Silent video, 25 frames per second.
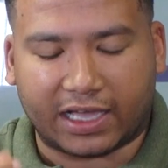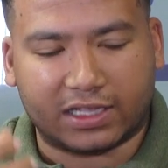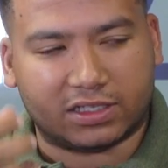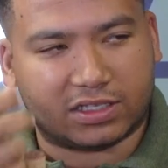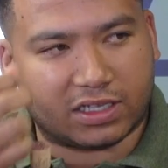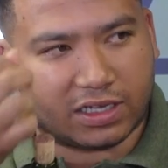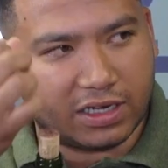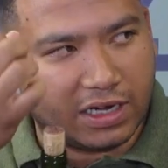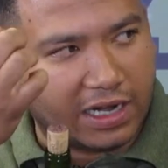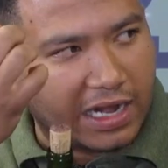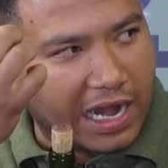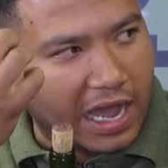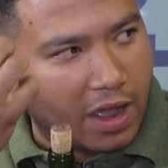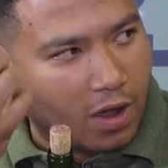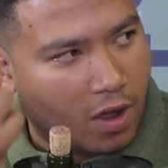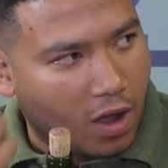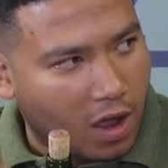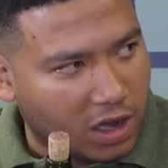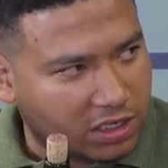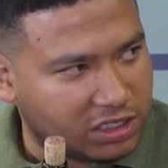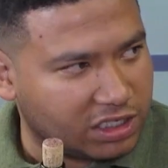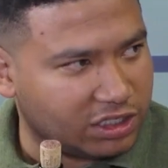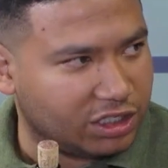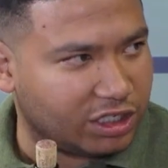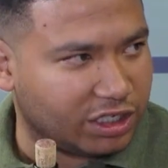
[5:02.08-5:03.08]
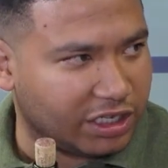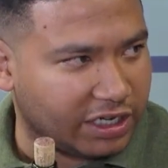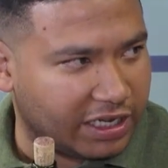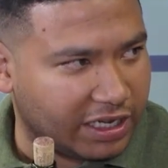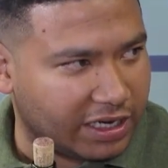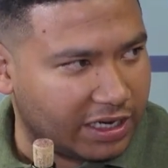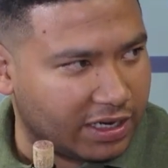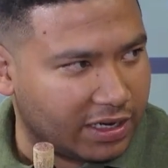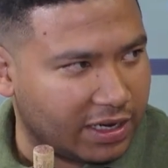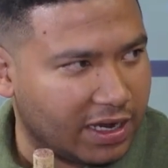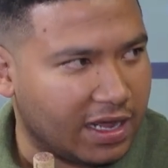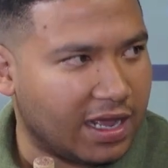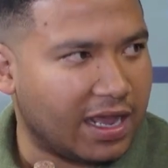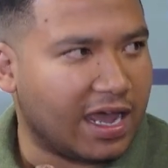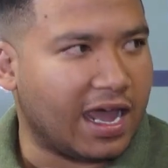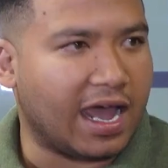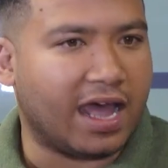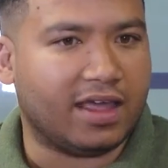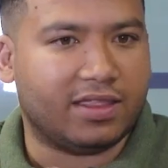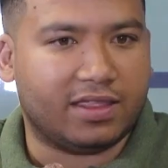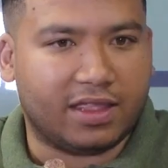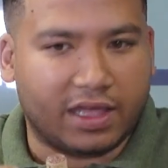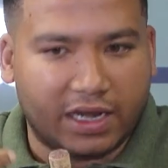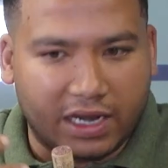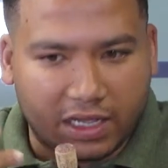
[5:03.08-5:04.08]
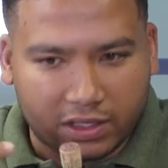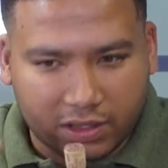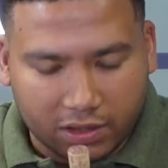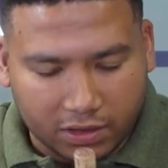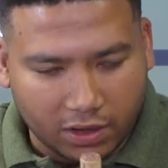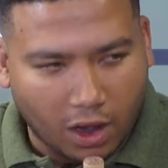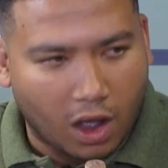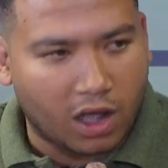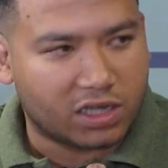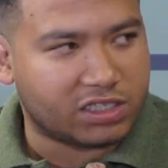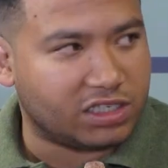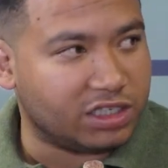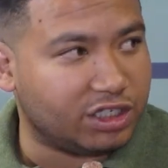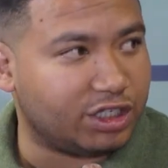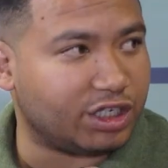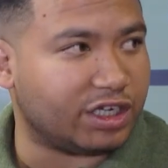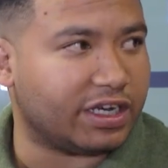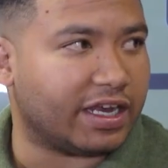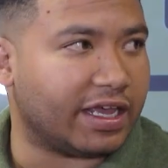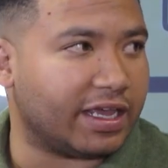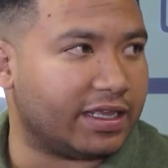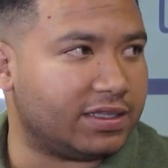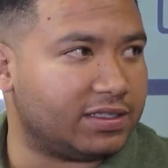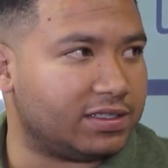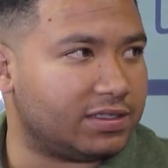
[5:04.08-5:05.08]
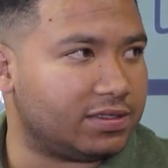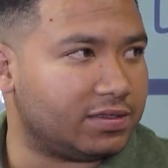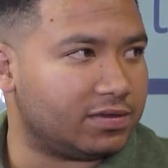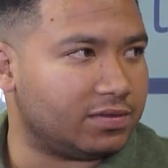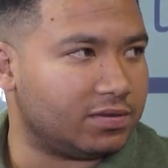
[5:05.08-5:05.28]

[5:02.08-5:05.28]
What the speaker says: it's gonna allow oxygen in, and then it oxygenates.